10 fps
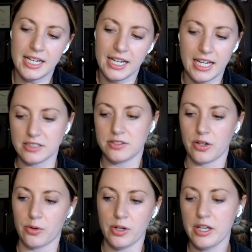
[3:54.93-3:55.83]
And
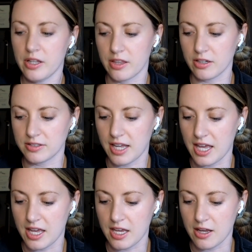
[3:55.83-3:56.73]
so there's
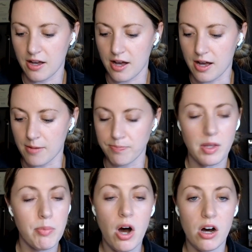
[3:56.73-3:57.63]
a um,
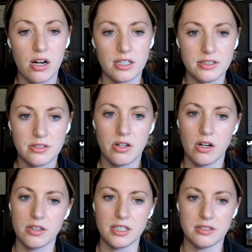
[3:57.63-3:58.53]
pause
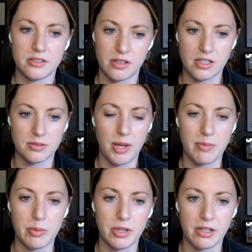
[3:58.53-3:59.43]
on this this
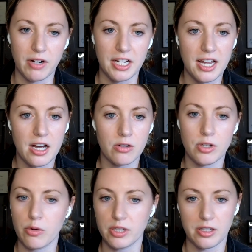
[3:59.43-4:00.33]
payment plan right now.
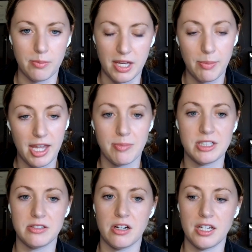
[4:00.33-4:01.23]
No one can make
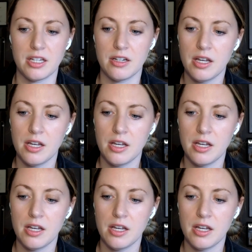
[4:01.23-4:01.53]
payments on it.